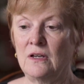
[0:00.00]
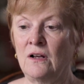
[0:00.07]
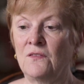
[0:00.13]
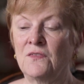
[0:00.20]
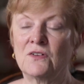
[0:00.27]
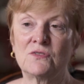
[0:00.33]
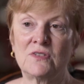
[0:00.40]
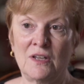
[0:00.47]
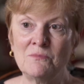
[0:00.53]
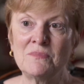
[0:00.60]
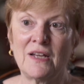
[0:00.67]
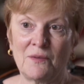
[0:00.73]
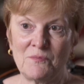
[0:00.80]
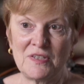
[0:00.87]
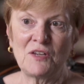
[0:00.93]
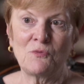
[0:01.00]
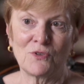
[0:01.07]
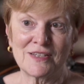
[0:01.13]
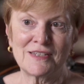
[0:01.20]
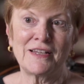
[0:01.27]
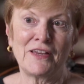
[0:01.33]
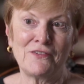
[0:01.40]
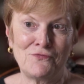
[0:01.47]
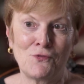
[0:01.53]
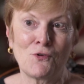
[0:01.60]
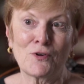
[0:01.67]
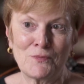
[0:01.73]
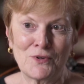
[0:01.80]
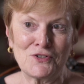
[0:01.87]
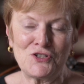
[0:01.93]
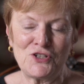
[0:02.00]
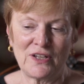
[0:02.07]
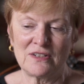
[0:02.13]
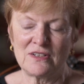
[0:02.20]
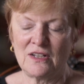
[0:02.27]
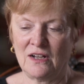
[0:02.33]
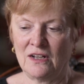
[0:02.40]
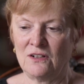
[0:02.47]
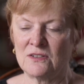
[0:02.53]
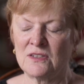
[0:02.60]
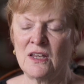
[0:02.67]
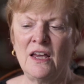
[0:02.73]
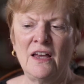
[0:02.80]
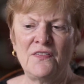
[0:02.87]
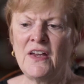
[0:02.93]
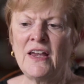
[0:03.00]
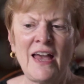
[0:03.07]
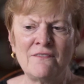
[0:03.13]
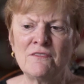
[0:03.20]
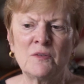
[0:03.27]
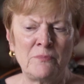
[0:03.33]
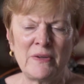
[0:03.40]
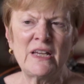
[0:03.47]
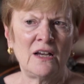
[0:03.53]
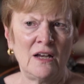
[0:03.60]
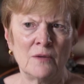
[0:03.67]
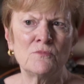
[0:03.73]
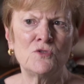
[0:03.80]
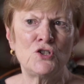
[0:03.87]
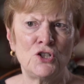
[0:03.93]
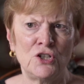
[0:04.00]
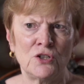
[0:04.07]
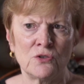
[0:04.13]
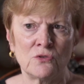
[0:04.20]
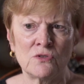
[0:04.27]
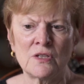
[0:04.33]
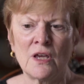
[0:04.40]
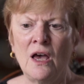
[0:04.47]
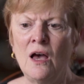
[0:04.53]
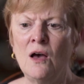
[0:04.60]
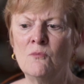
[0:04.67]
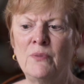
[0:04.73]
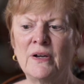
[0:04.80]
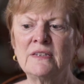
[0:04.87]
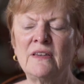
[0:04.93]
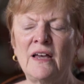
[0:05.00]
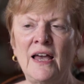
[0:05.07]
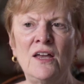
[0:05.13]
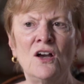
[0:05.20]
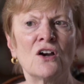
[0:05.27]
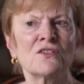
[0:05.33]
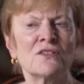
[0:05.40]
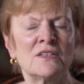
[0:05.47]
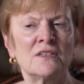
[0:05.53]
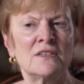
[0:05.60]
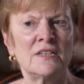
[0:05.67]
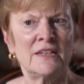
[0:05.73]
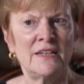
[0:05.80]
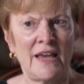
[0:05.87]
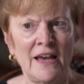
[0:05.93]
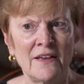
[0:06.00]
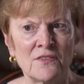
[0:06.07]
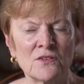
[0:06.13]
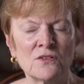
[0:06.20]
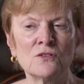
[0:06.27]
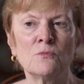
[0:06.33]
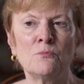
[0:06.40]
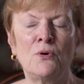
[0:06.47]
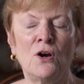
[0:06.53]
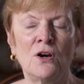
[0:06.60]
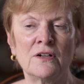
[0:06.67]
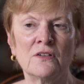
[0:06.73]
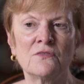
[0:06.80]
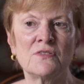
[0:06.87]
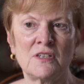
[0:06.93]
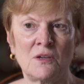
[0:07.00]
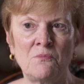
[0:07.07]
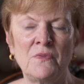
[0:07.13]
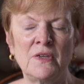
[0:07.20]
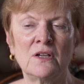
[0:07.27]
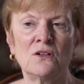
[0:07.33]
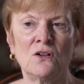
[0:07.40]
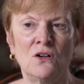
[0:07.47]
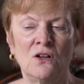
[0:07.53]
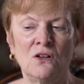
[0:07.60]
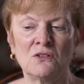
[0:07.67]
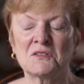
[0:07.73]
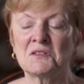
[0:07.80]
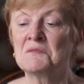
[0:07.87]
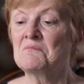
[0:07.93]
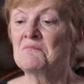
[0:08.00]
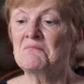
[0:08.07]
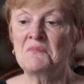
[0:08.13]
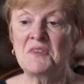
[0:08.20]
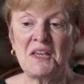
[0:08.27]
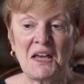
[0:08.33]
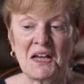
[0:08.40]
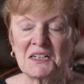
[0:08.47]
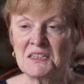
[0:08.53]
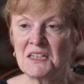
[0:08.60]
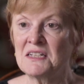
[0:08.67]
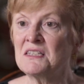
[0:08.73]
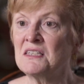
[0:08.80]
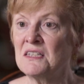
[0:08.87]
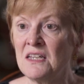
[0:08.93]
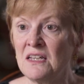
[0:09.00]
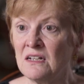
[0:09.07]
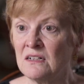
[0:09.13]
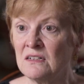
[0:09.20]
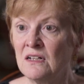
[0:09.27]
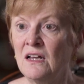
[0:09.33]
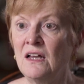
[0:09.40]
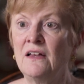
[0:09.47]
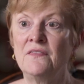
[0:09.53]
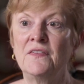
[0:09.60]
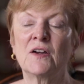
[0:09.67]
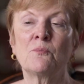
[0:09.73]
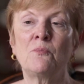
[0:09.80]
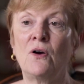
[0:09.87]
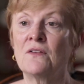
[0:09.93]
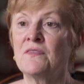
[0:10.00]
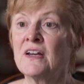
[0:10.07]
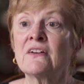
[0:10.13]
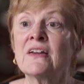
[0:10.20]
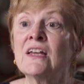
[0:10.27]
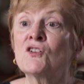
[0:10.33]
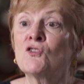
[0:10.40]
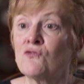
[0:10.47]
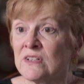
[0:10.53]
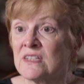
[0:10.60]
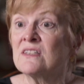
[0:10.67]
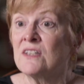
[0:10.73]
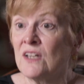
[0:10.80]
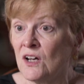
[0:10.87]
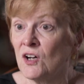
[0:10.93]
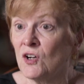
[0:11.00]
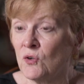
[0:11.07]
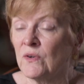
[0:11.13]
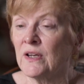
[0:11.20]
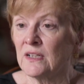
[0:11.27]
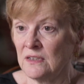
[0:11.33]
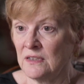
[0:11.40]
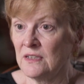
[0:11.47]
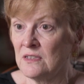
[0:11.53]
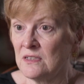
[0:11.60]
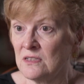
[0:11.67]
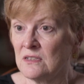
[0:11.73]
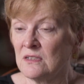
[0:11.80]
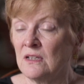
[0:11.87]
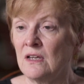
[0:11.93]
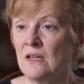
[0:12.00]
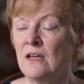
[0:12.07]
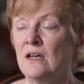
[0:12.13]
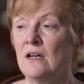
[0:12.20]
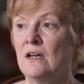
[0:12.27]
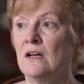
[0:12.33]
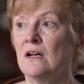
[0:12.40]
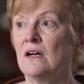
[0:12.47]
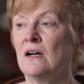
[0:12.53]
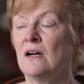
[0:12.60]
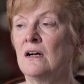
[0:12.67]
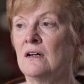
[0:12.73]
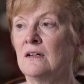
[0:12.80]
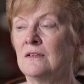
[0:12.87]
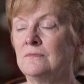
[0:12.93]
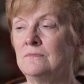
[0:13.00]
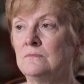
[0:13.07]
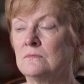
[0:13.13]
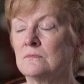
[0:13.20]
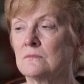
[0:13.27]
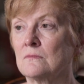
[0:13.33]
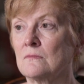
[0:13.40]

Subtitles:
although sometimes he will say former Gentiles. They haven't become Jews, but they are together part of something called the ecclesia. They're in Christo, at least. And